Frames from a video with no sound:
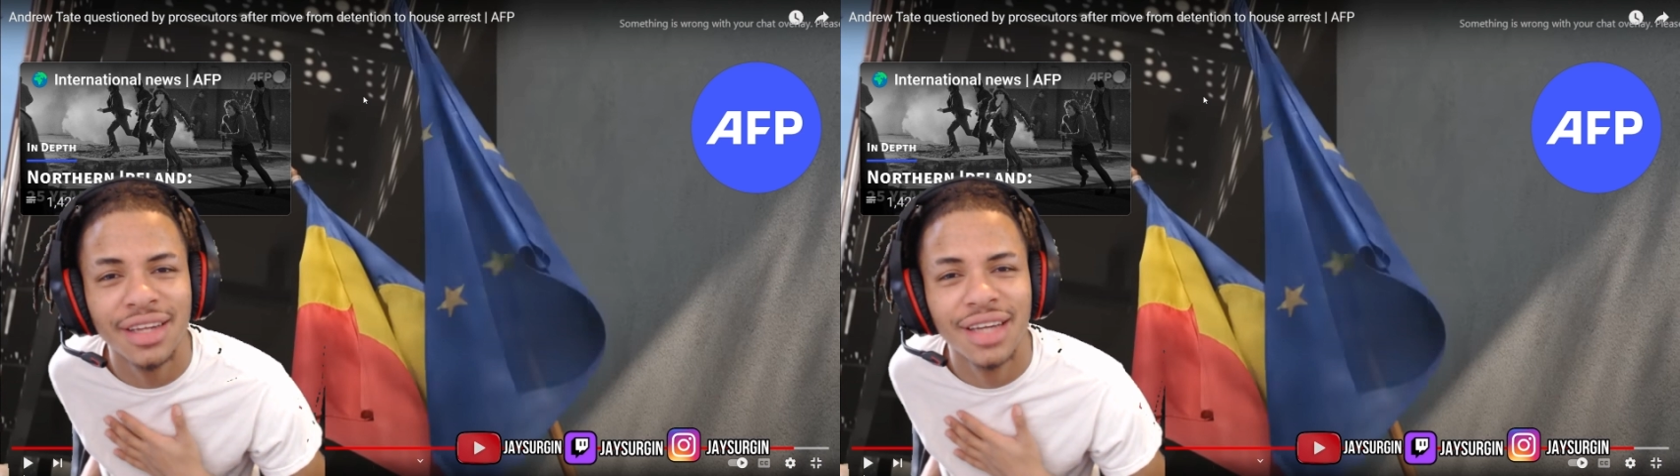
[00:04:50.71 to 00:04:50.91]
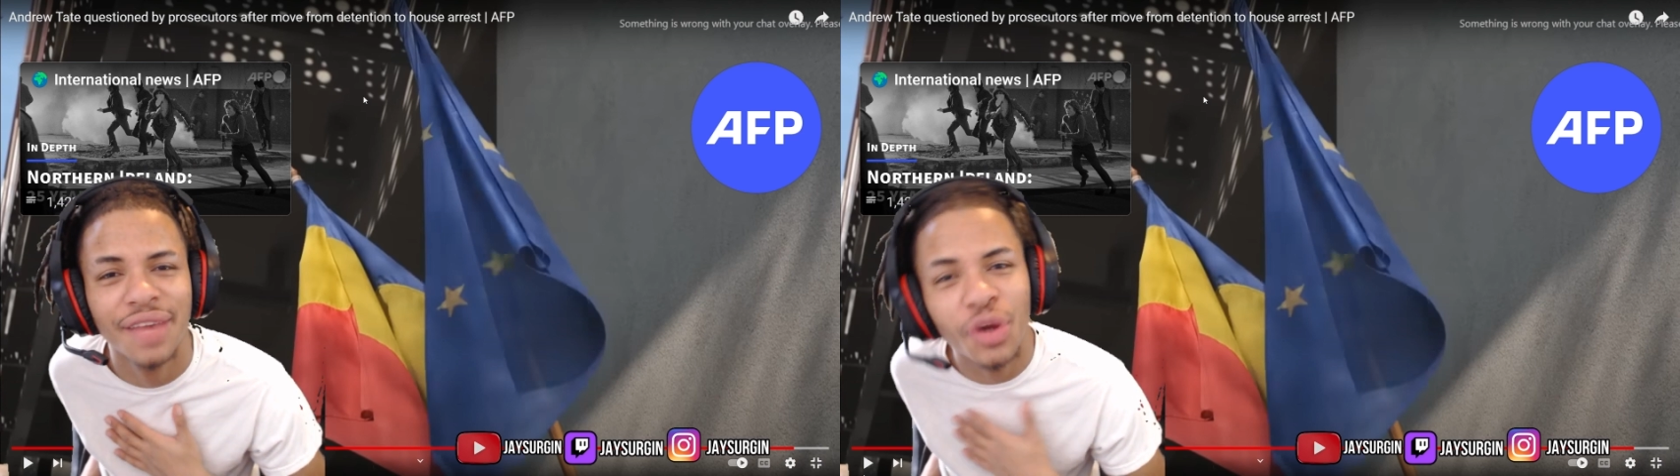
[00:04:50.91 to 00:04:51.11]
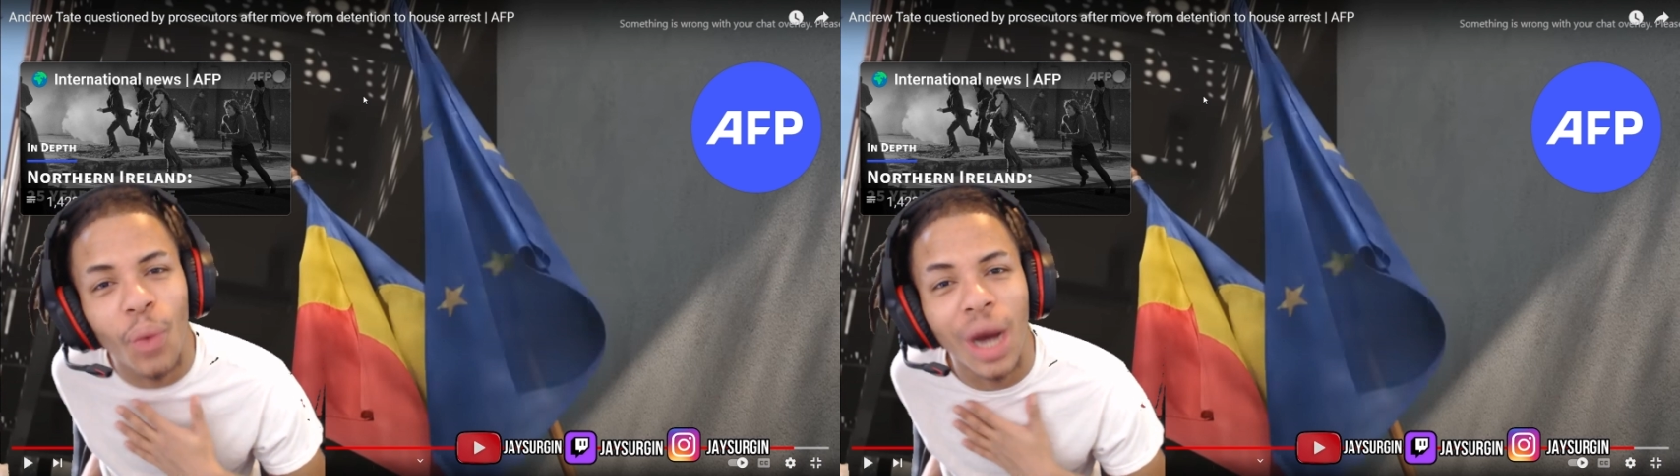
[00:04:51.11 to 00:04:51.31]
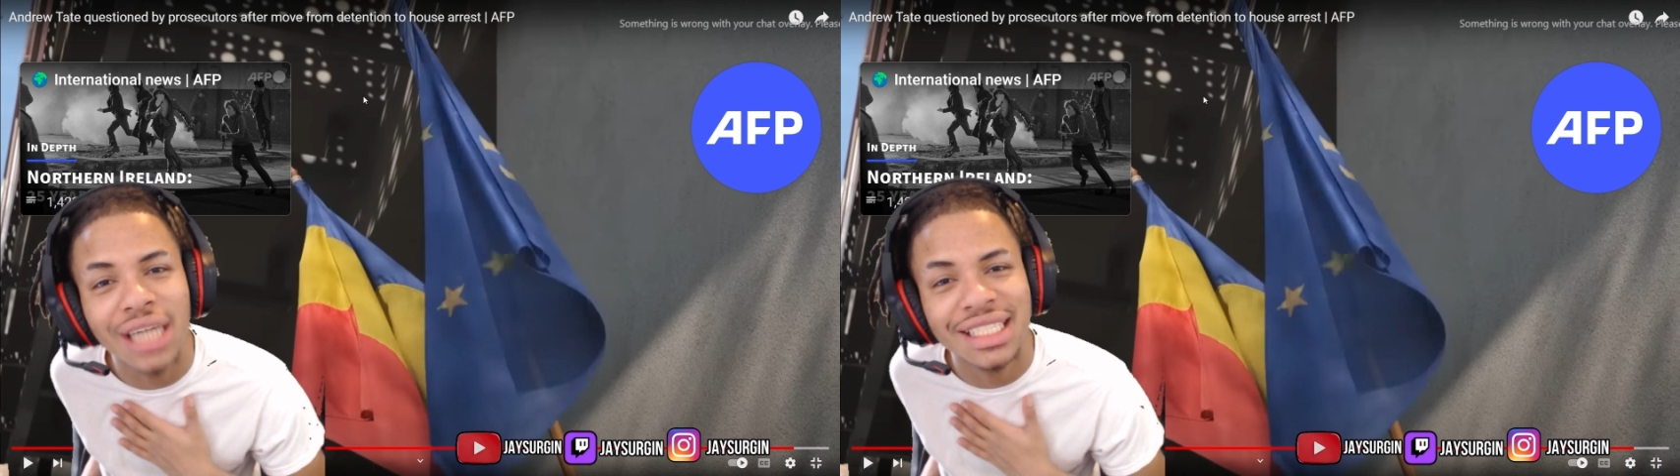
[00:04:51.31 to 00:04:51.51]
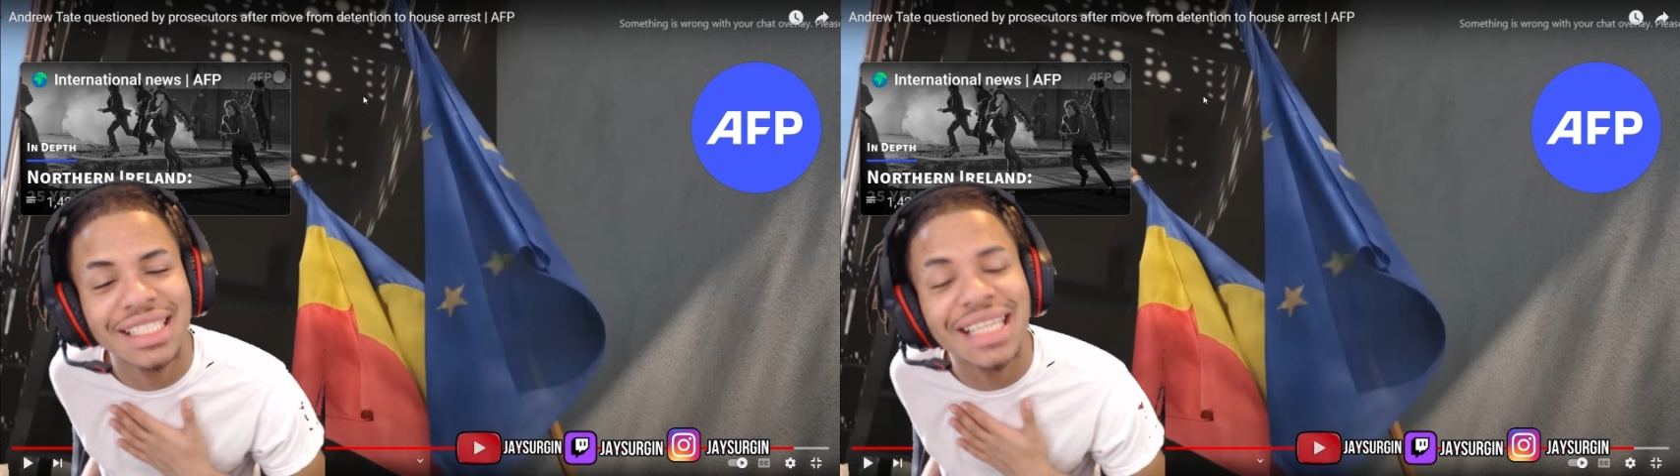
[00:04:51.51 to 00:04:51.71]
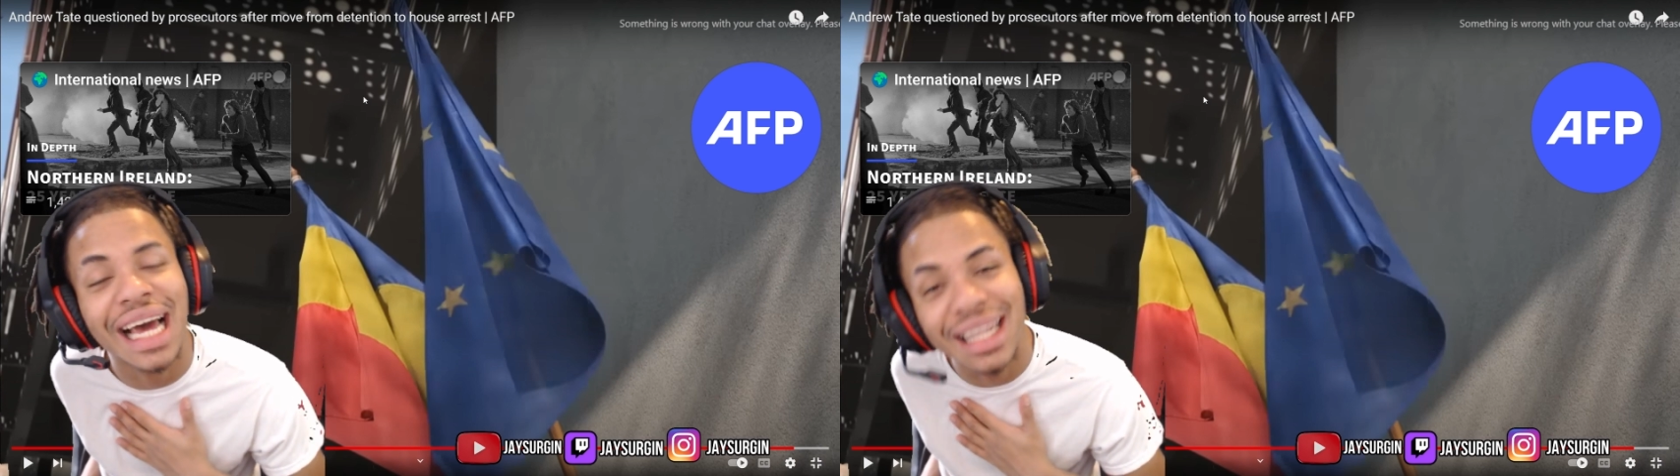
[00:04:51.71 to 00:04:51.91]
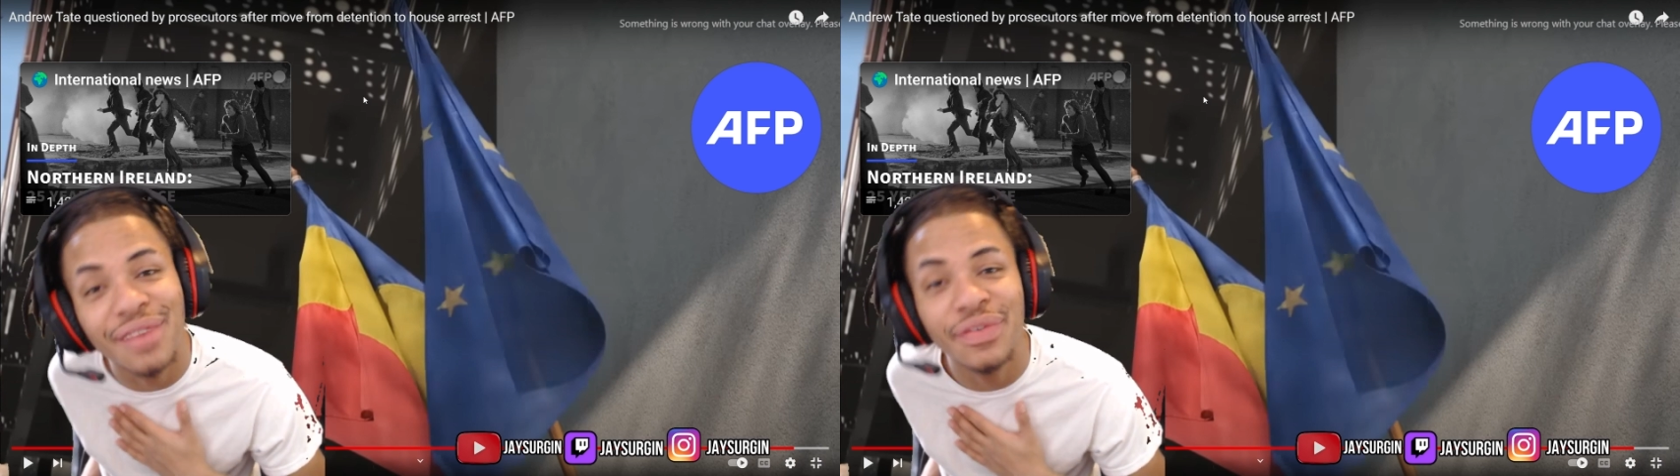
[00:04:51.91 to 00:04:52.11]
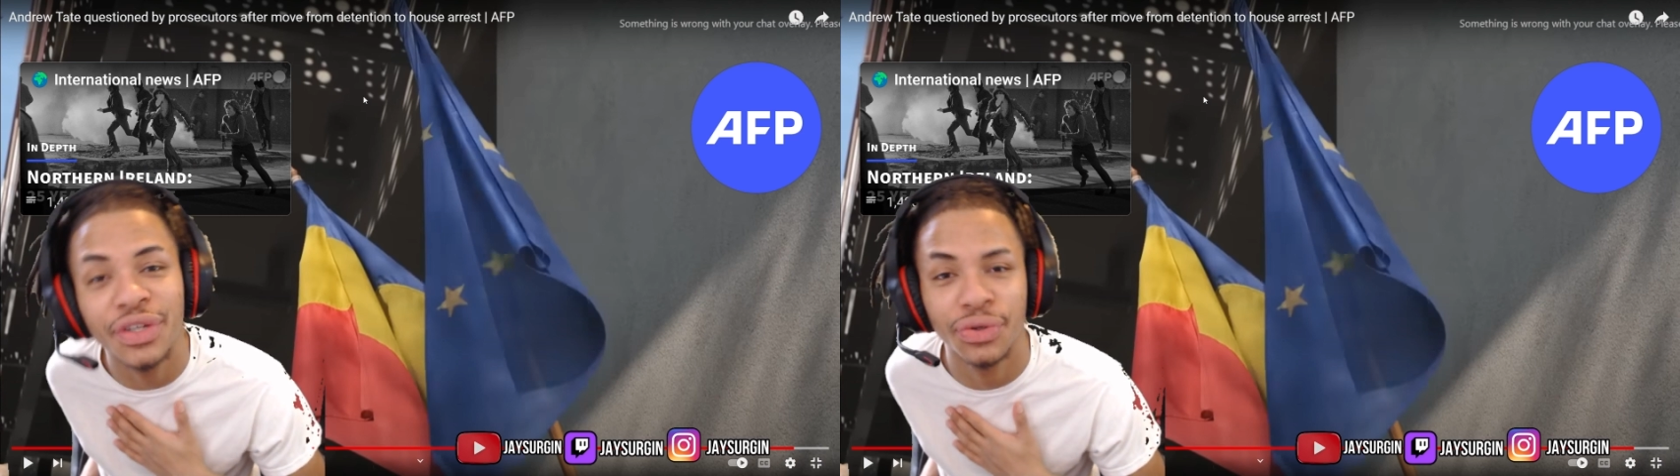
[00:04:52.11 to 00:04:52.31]
If you're watching this, I
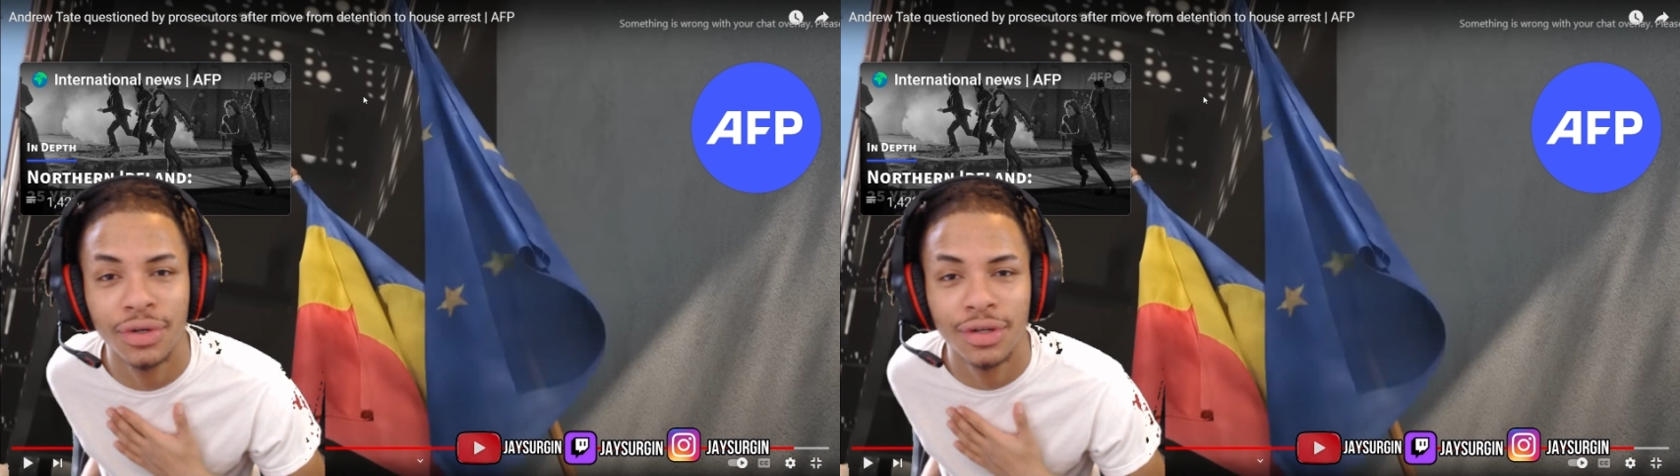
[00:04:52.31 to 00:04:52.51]
love you.